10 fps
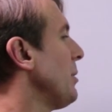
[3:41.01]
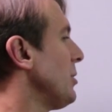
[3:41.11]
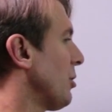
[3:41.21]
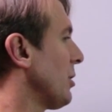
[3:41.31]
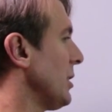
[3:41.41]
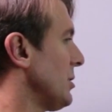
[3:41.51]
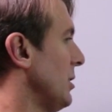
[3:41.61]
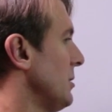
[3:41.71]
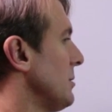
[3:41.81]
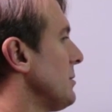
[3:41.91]
Turkish,
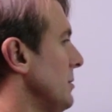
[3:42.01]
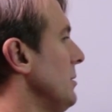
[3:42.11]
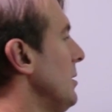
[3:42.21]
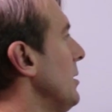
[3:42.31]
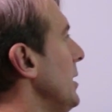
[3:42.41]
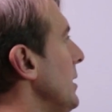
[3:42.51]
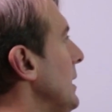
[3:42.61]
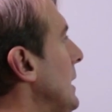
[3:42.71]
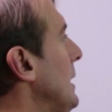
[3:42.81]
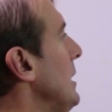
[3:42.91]
huh? All right.
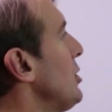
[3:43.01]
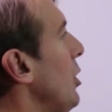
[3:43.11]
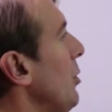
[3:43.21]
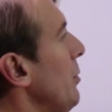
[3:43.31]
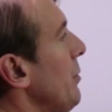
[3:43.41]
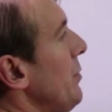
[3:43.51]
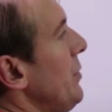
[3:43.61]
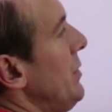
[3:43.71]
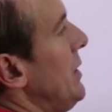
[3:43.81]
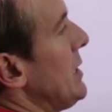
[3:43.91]
So
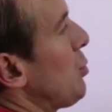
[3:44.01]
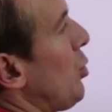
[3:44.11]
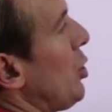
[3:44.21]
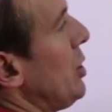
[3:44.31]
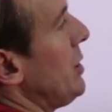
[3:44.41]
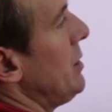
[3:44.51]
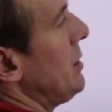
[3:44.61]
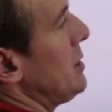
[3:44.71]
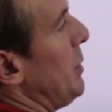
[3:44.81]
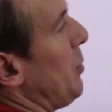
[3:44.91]
this word
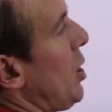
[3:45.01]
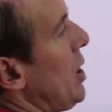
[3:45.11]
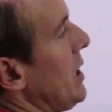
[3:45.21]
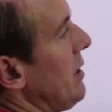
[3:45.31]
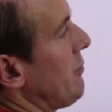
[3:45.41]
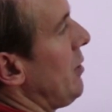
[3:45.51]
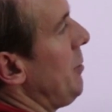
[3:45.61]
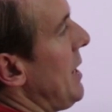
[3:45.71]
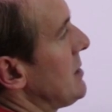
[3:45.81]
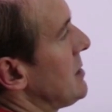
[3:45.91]
has been brought in
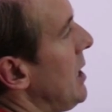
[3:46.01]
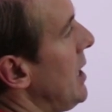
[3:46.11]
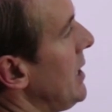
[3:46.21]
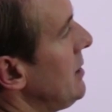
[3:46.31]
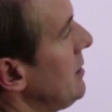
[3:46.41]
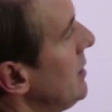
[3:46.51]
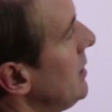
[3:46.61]
from outside,